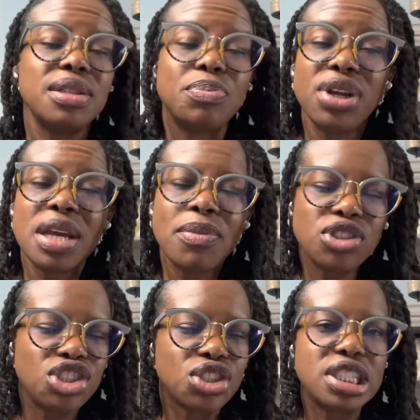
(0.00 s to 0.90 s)
pretty
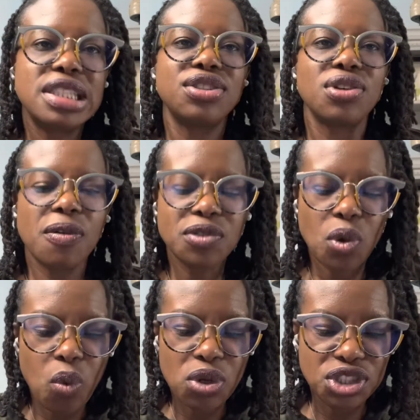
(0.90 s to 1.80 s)
much just dissolves
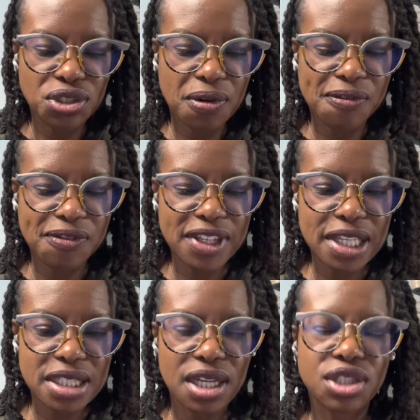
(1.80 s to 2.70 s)
once your
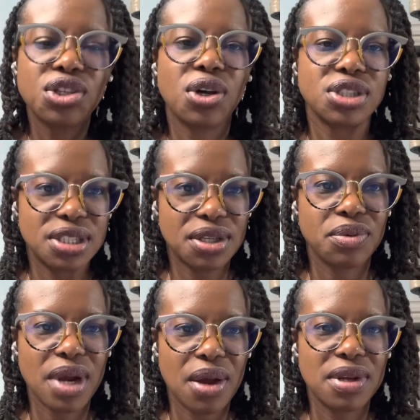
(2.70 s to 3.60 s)
feet touch the
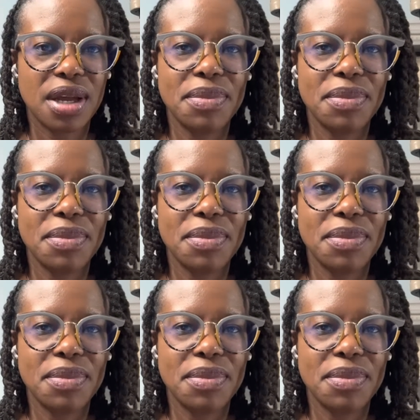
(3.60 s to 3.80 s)
ground,